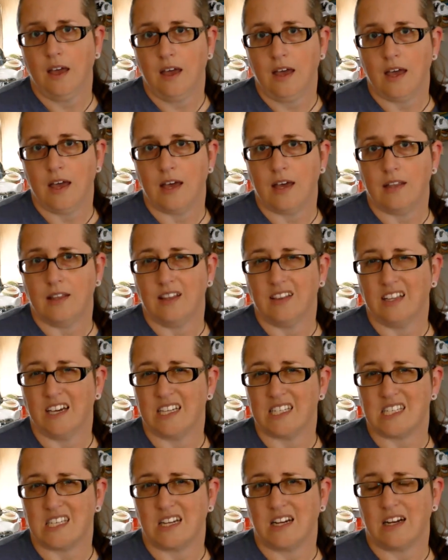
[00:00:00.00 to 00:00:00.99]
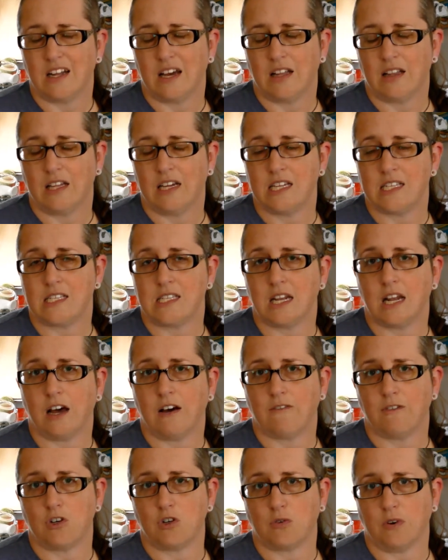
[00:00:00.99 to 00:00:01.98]
and let it sit
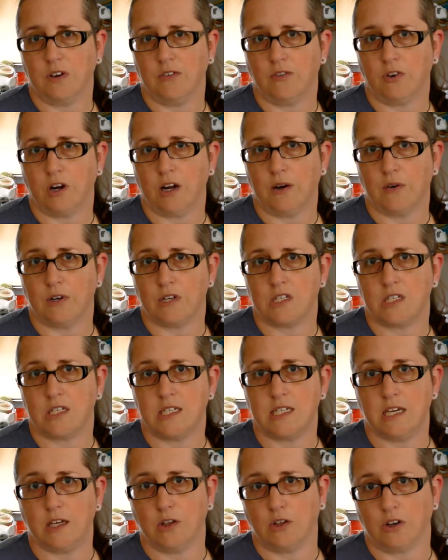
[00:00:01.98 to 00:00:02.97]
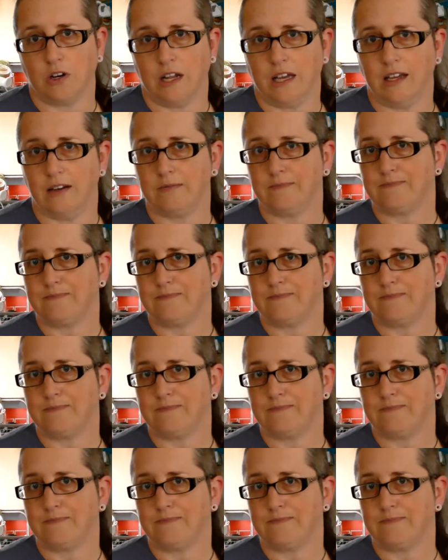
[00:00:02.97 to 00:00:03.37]
out for 24 hours to dechlorinate.